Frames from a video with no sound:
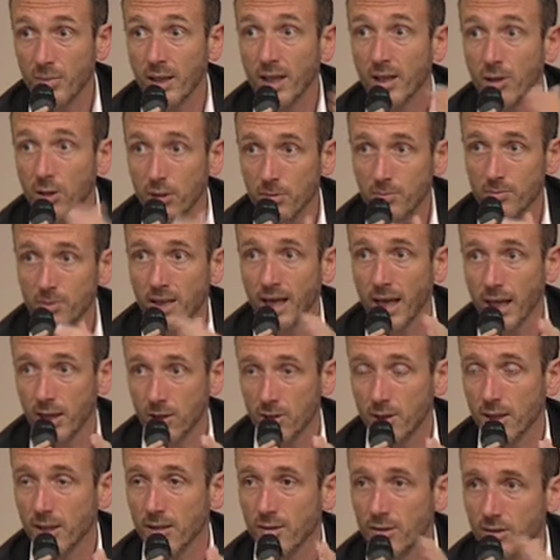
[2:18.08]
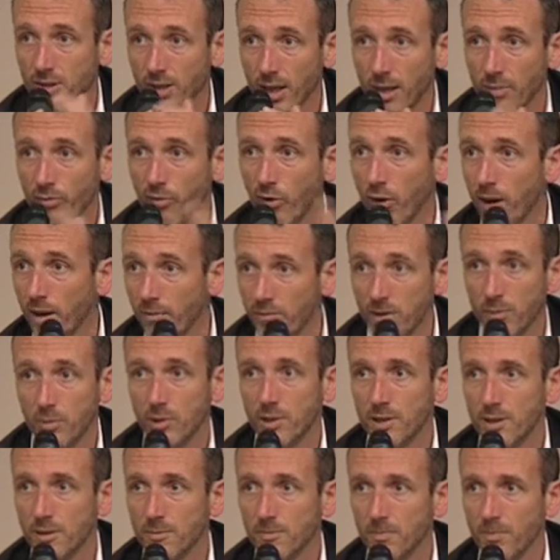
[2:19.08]
may not be actually the same for
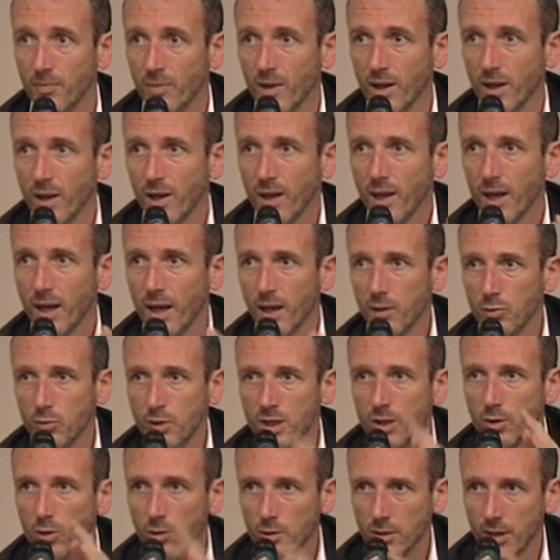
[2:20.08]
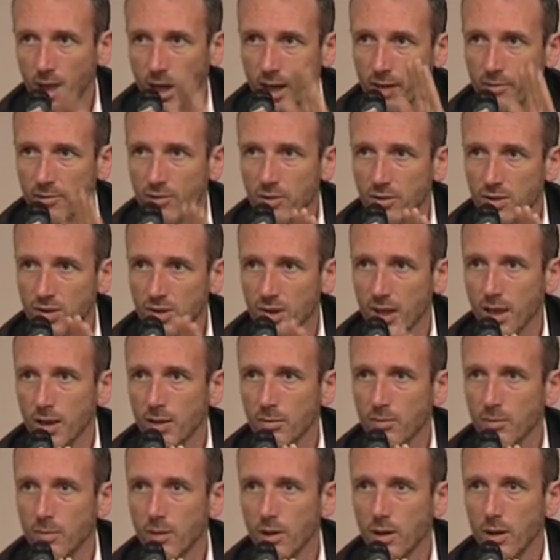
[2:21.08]
everybody. And we don't have the
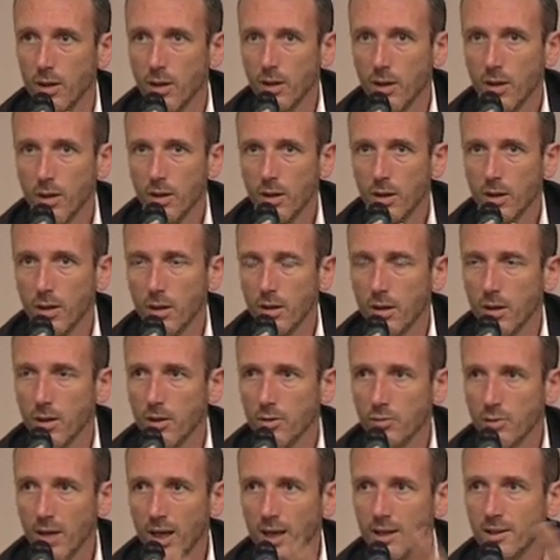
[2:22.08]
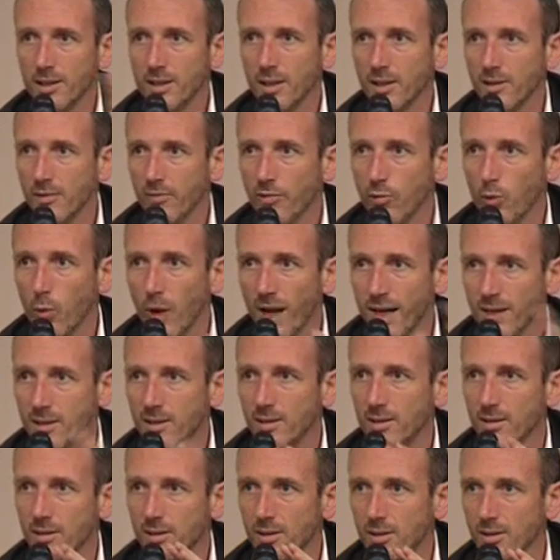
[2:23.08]
same relative
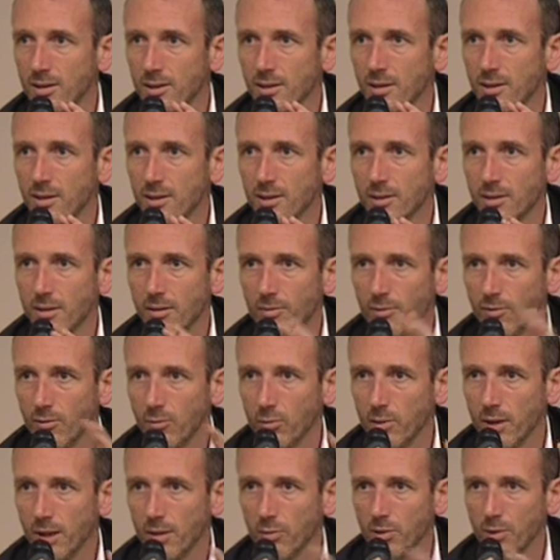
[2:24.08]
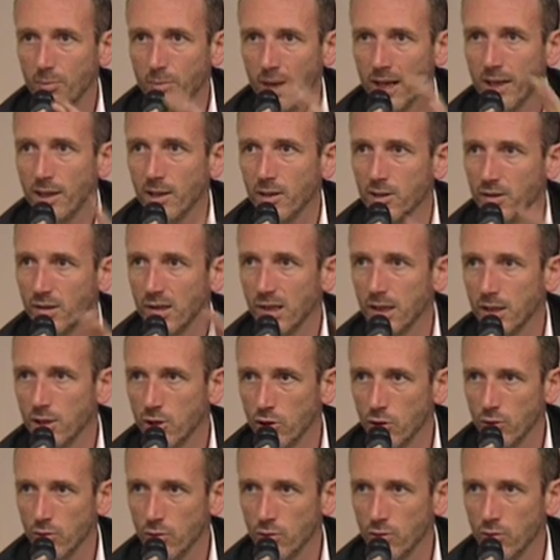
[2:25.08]
weight in the way we manage the
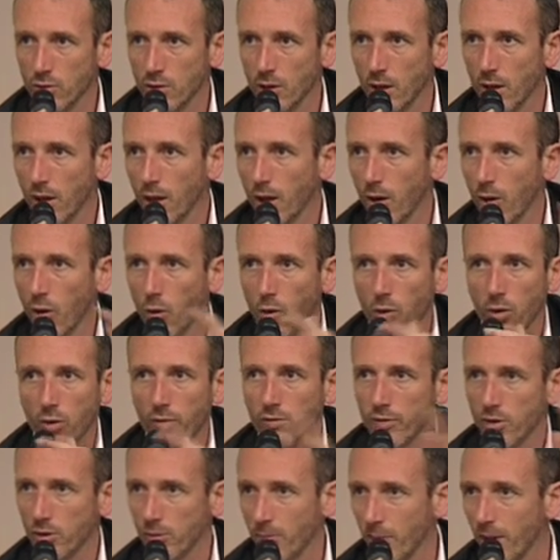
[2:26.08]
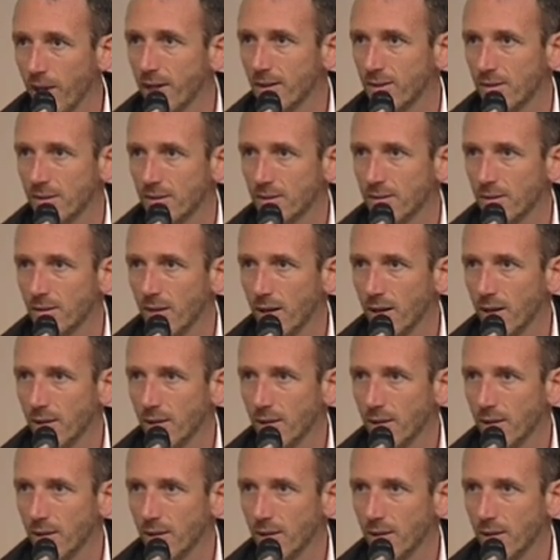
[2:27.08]
issues all over the place.